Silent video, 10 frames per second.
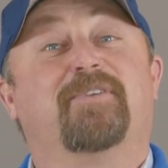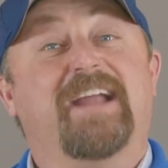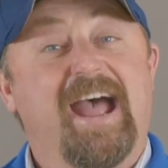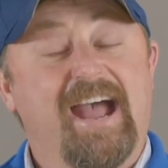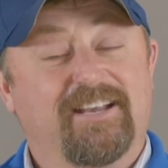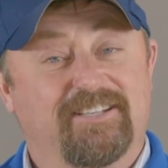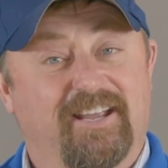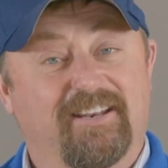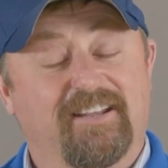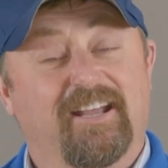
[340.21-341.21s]

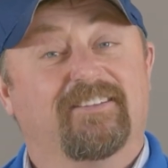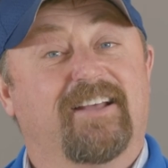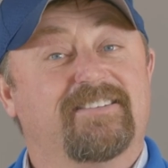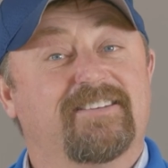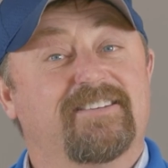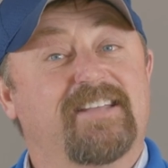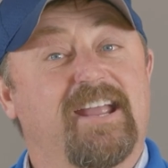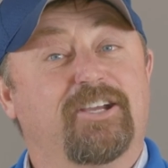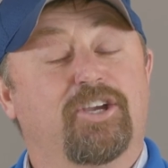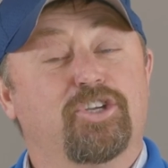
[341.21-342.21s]
reaction lets us
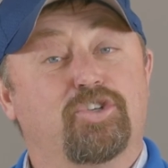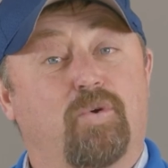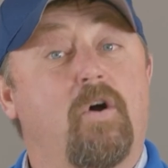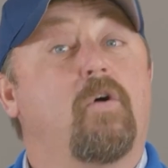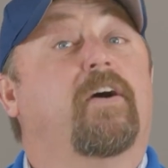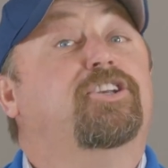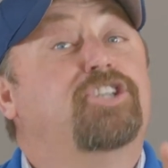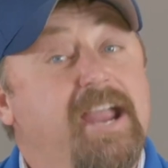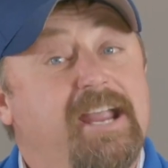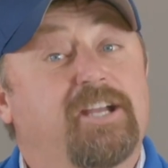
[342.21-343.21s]
take control and
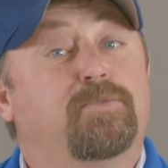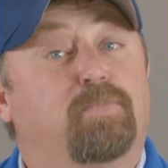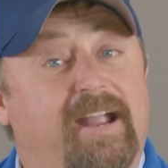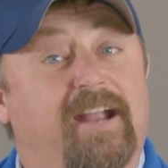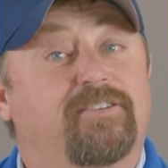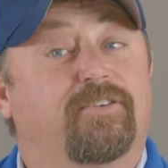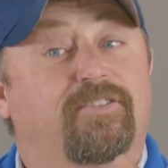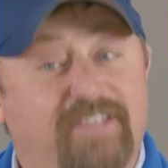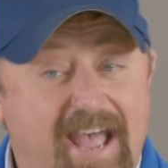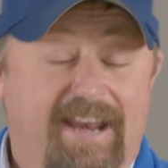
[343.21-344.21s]
change planter
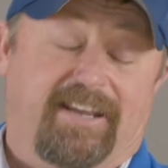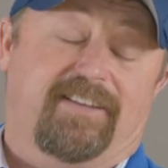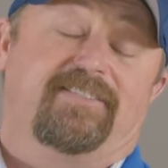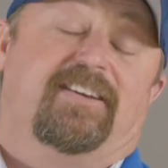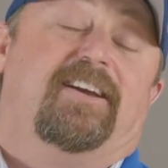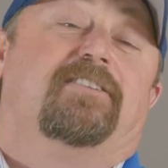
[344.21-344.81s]
settings